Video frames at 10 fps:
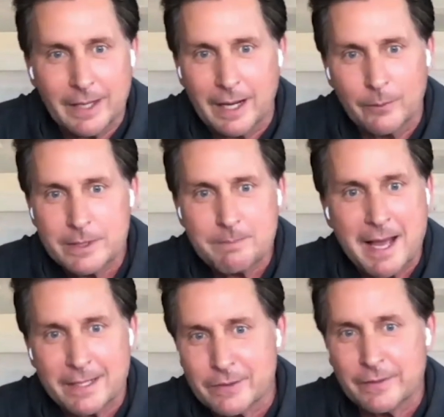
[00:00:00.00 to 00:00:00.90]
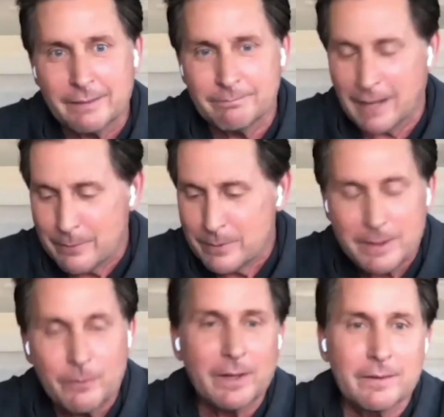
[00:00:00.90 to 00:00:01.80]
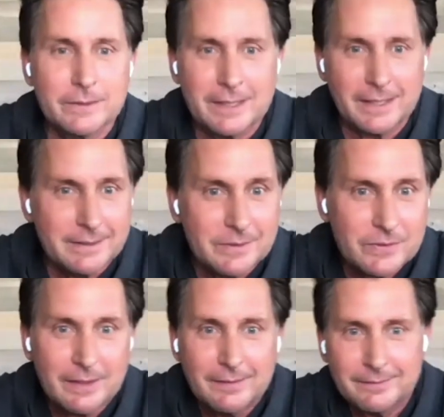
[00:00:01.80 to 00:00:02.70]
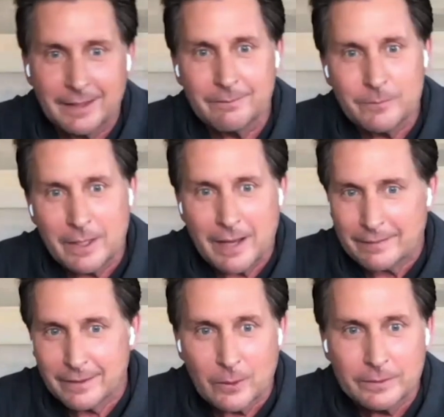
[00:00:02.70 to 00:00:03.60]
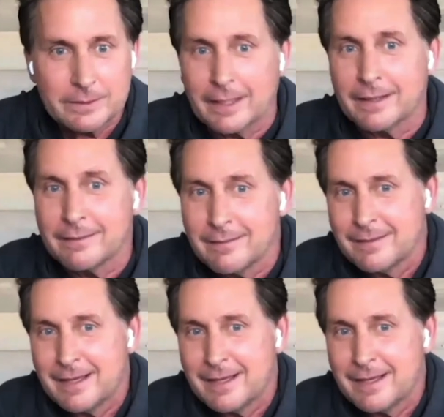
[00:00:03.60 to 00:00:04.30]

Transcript: I always imagined that I would be one of those kids that you know had the golden ticket